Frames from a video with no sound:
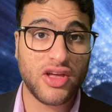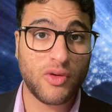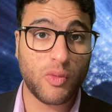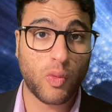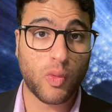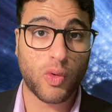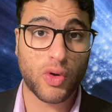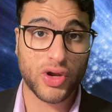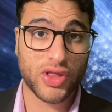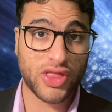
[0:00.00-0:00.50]

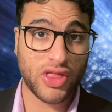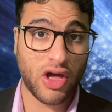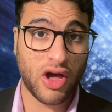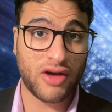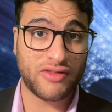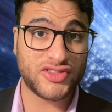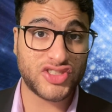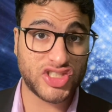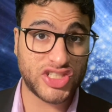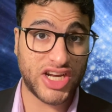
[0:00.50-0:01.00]
worth
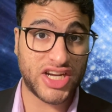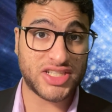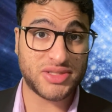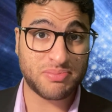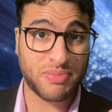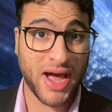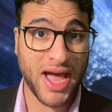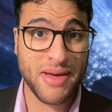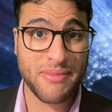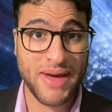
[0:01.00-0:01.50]
of shares
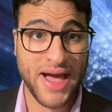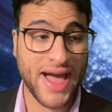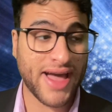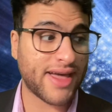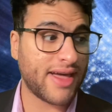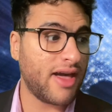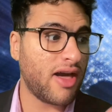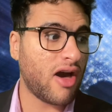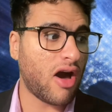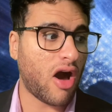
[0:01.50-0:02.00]

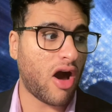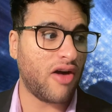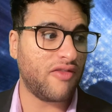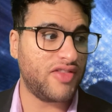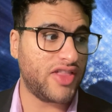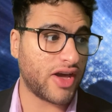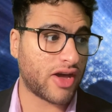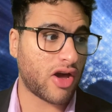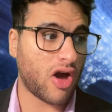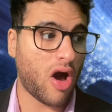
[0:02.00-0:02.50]
buyback
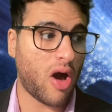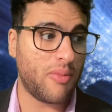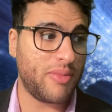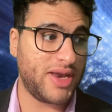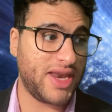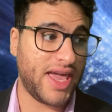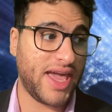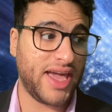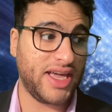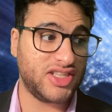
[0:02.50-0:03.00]
of the
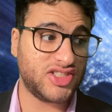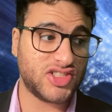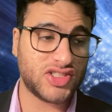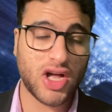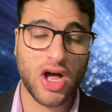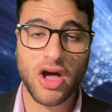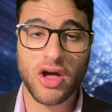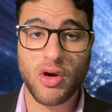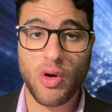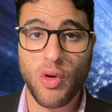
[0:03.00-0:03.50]
common A
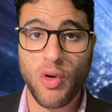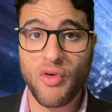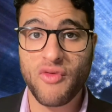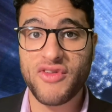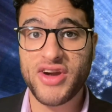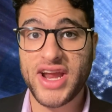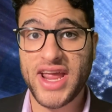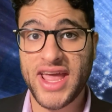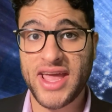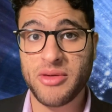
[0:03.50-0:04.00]
stock
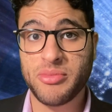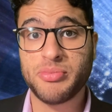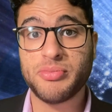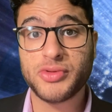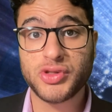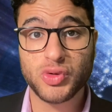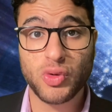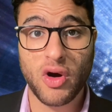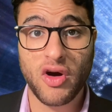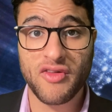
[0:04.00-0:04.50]
over a
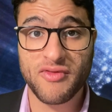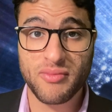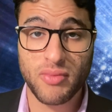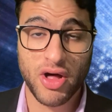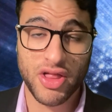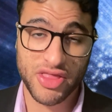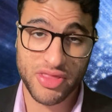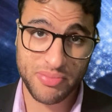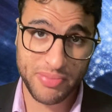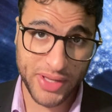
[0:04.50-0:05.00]

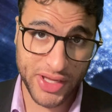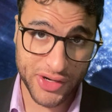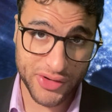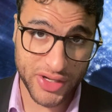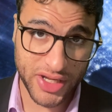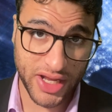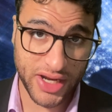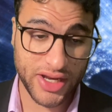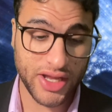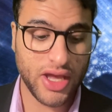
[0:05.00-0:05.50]
12-month
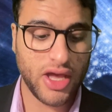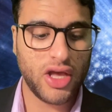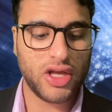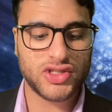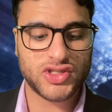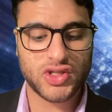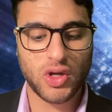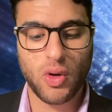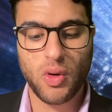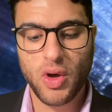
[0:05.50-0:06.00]
period.
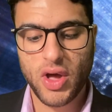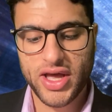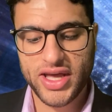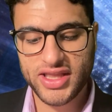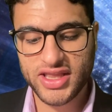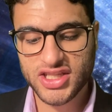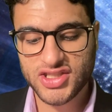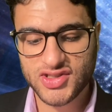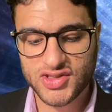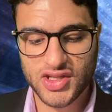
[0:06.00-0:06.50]
So
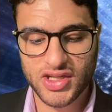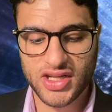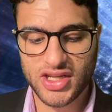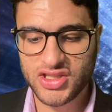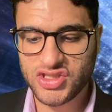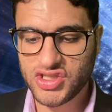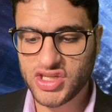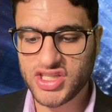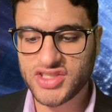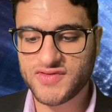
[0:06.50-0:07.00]
in
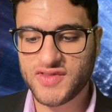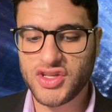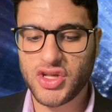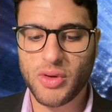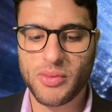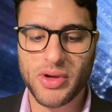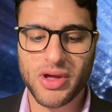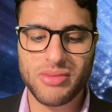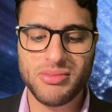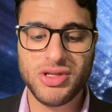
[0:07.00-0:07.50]
today's
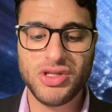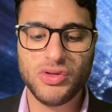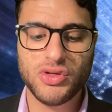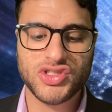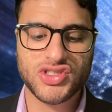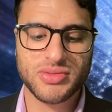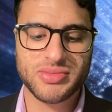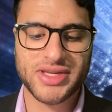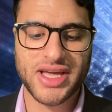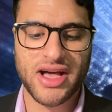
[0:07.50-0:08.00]
video, we're going to be doing
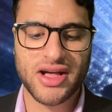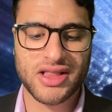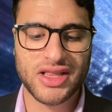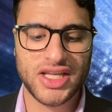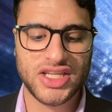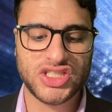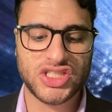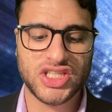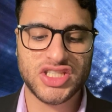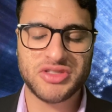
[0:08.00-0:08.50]
some
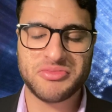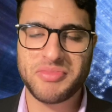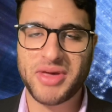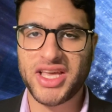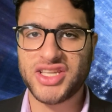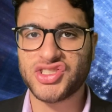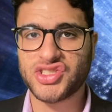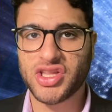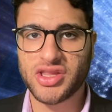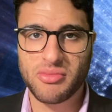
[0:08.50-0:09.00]
calculations
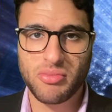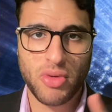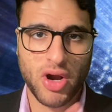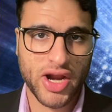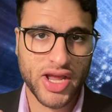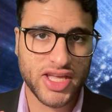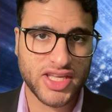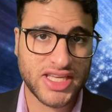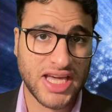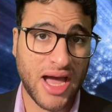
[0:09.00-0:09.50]
based on the
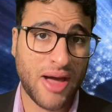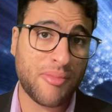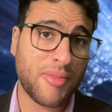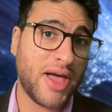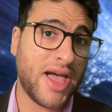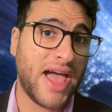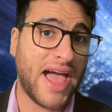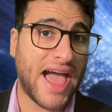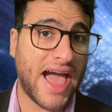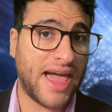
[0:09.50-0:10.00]
market cap
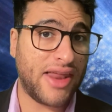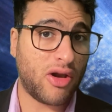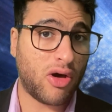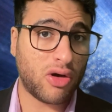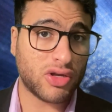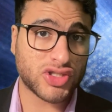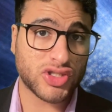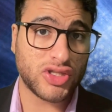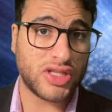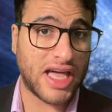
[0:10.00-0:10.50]
and
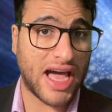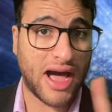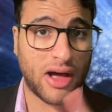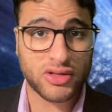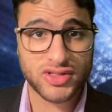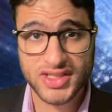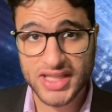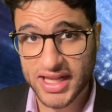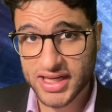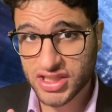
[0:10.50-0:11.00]
also the
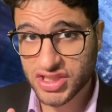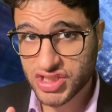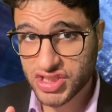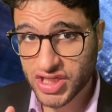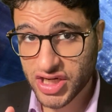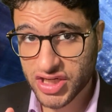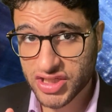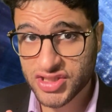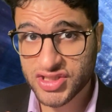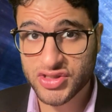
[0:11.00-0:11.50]
outstanding
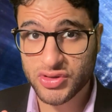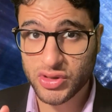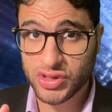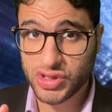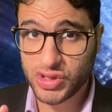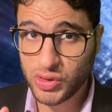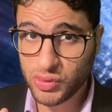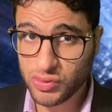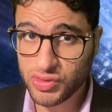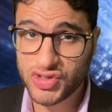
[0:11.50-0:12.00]
shares
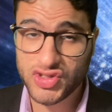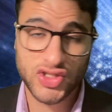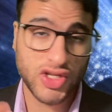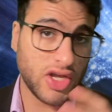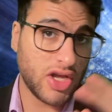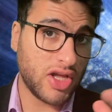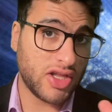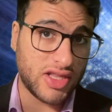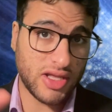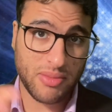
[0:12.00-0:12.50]
reduced,
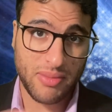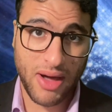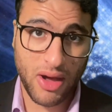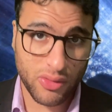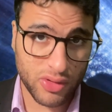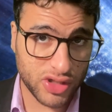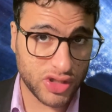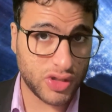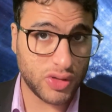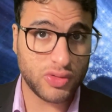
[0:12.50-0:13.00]
the
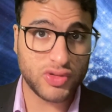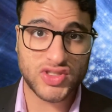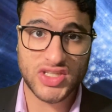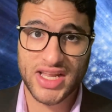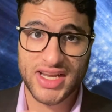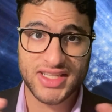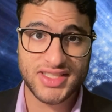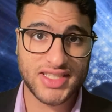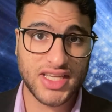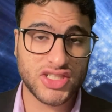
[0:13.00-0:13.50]
amount reduced,
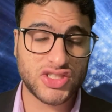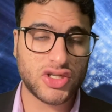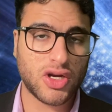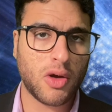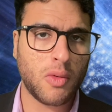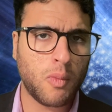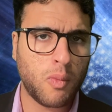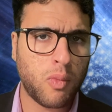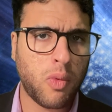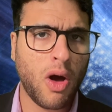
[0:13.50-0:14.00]
and
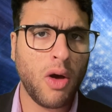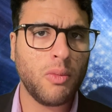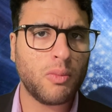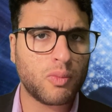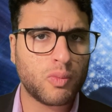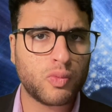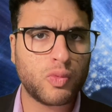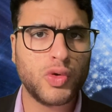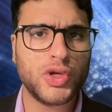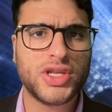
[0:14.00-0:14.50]
etc.
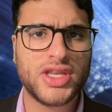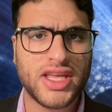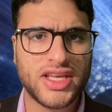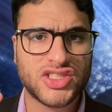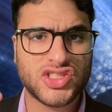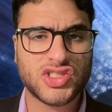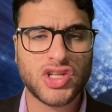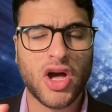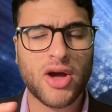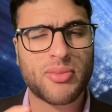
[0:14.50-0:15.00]
What would the
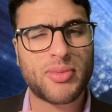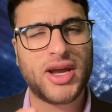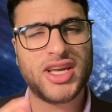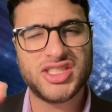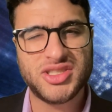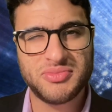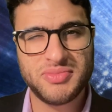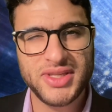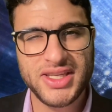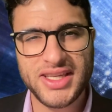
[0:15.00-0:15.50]
stock
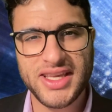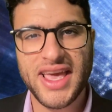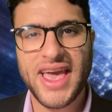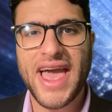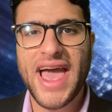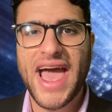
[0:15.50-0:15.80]
price be